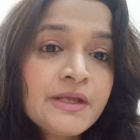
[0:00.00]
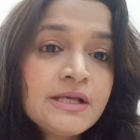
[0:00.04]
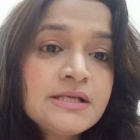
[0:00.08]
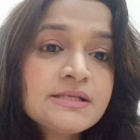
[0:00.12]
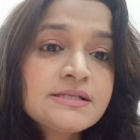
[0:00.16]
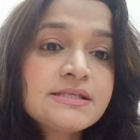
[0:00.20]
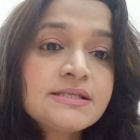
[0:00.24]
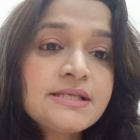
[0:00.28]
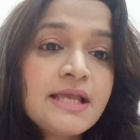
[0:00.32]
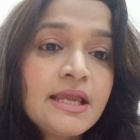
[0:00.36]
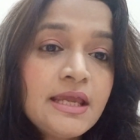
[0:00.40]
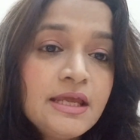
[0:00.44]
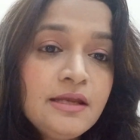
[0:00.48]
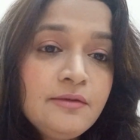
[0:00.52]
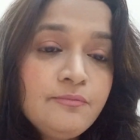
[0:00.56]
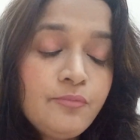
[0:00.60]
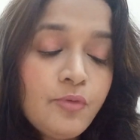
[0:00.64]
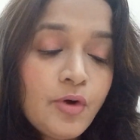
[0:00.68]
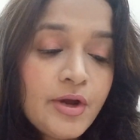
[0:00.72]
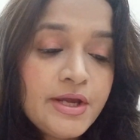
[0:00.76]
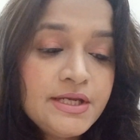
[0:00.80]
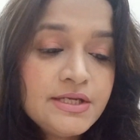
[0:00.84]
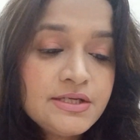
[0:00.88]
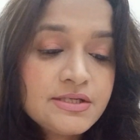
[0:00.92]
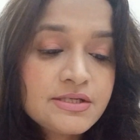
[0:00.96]
Second
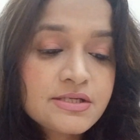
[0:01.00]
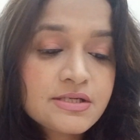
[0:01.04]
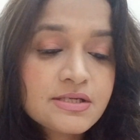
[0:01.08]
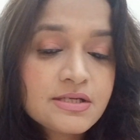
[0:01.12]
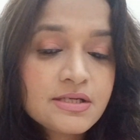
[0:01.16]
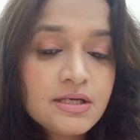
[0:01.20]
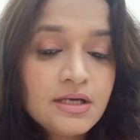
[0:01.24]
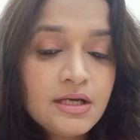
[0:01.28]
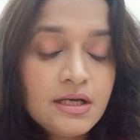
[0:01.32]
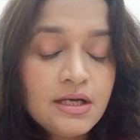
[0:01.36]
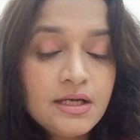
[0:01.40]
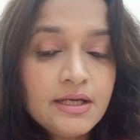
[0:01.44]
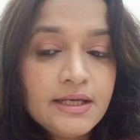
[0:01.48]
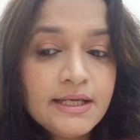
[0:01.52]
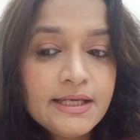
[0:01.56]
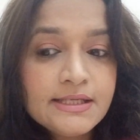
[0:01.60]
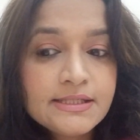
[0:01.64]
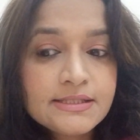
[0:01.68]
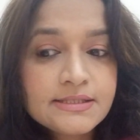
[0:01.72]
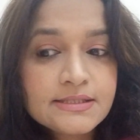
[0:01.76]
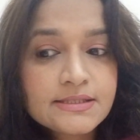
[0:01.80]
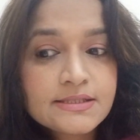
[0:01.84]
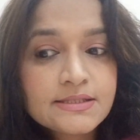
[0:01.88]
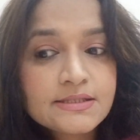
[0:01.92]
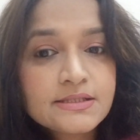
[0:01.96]
point
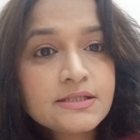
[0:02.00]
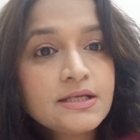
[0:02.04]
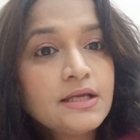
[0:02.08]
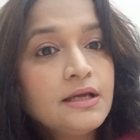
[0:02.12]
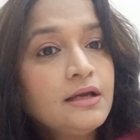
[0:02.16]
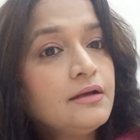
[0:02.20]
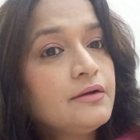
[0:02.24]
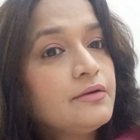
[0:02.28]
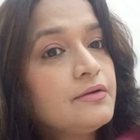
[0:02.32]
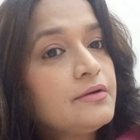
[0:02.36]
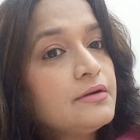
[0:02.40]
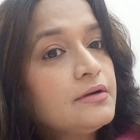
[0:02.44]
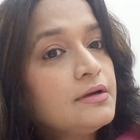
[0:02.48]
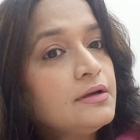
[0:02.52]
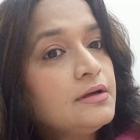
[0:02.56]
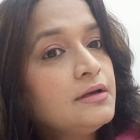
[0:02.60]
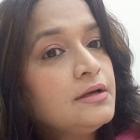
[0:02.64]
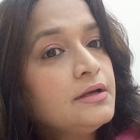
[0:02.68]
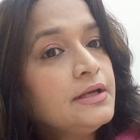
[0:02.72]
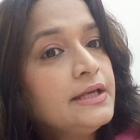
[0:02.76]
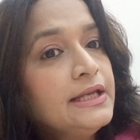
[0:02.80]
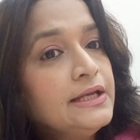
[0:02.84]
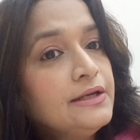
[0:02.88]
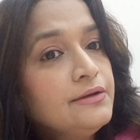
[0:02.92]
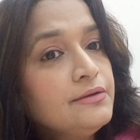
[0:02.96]
is,
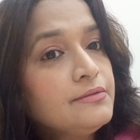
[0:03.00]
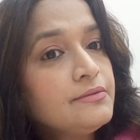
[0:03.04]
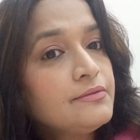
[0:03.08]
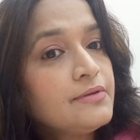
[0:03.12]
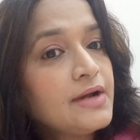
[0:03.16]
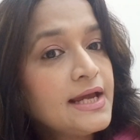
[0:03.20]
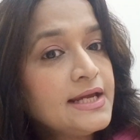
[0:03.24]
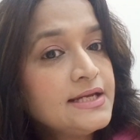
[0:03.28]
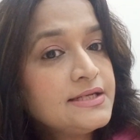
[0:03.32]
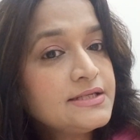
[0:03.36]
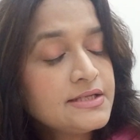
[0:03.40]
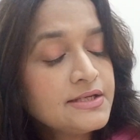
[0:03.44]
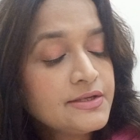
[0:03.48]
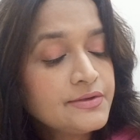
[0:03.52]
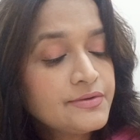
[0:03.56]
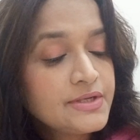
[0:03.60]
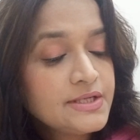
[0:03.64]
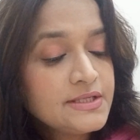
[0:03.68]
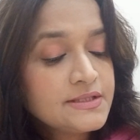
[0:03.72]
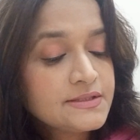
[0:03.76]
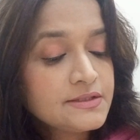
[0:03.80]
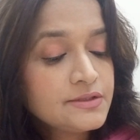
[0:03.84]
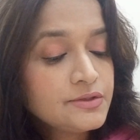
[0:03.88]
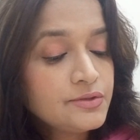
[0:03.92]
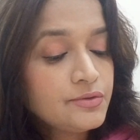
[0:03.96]
in writing
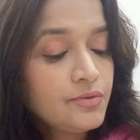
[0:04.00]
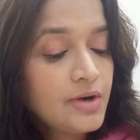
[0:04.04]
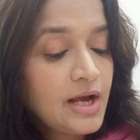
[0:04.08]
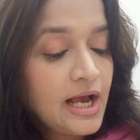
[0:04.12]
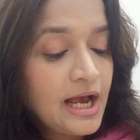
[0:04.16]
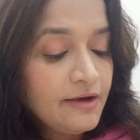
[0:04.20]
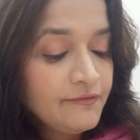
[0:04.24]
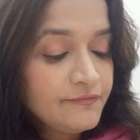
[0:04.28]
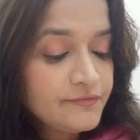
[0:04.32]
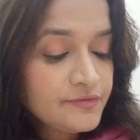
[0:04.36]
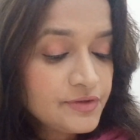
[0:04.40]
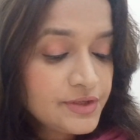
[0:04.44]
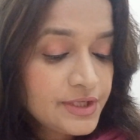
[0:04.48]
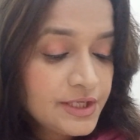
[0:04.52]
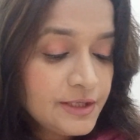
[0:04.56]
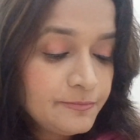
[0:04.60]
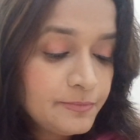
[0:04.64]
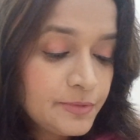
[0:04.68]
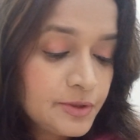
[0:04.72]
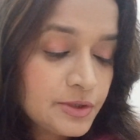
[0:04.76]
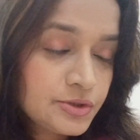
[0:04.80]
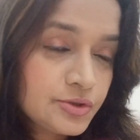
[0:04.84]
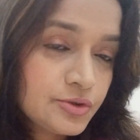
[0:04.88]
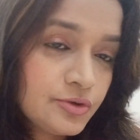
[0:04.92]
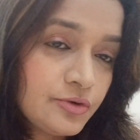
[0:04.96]
reason you have to
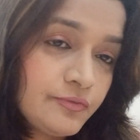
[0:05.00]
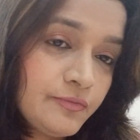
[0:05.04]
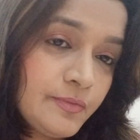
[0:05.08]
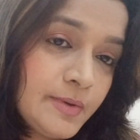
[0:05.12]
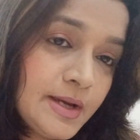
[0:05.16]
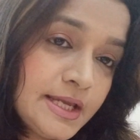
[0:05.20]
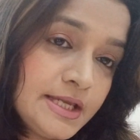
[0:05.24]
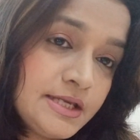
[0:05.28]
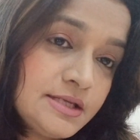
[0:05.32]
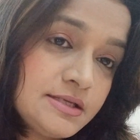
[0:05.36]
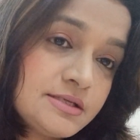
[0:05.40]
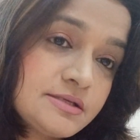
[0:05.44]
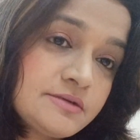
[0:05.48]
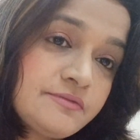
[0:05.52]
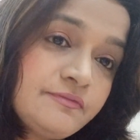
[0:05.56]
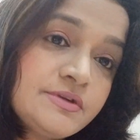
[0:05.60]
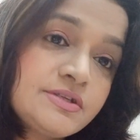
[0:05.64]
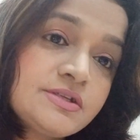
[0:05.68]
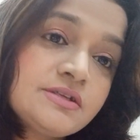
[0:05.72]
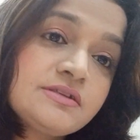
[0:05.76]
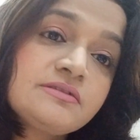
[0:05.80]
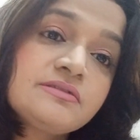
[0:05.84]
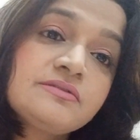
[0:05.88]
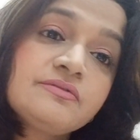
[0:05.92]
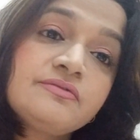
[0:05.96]
keep in your mind, which
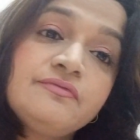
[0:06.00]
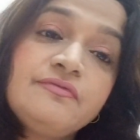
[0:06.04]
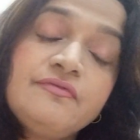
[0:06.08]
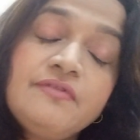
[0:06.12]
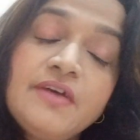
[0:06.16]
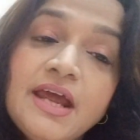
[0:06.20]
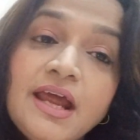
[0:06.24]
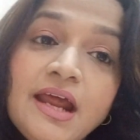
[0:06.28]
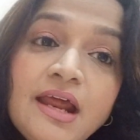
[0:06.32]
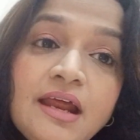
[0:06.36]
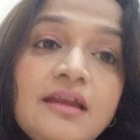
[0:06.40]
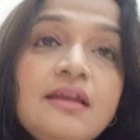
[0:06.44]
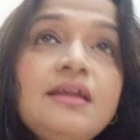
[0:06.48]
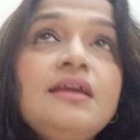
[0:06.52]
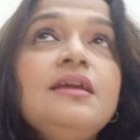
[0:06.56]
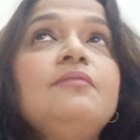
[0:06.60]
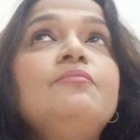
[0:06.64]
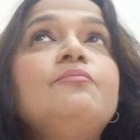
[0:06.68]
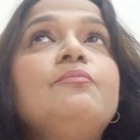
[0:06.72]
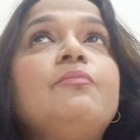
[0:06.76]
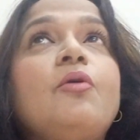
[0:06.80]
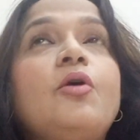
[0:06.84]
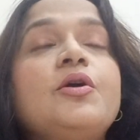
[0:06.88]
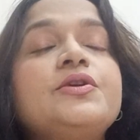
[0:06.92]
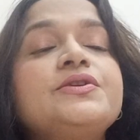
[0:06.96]
is very
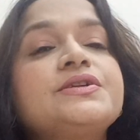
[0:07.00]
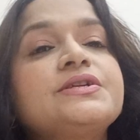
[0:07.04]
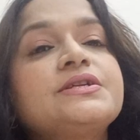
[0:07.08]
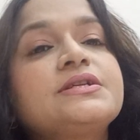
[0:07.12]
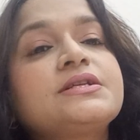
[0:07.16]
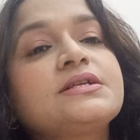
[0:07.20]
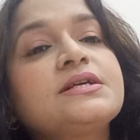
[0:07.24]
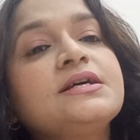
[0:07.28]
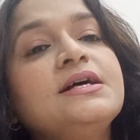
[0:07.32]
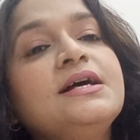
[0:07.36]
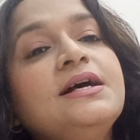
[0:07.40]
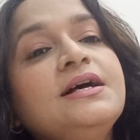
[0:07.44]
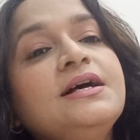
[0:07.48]
important,